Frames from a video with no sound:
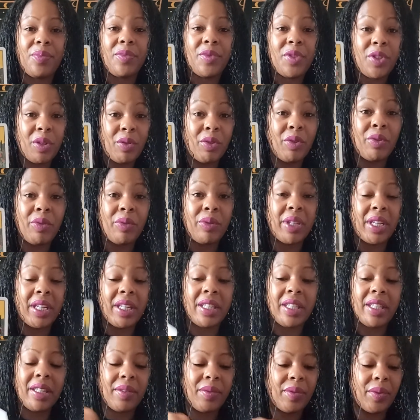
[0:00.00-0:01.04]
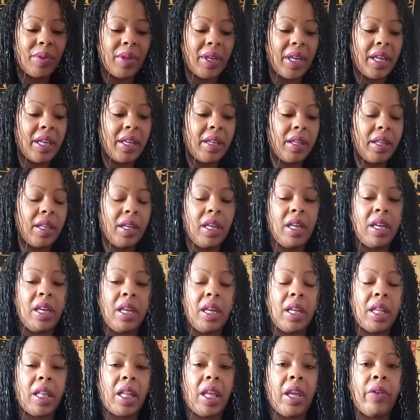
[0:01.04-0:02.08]
So use it, okay.
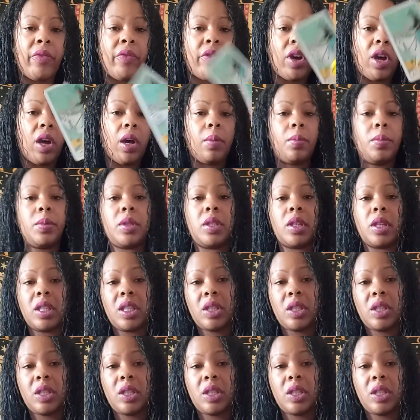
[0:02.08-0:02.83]
Nine of Cups.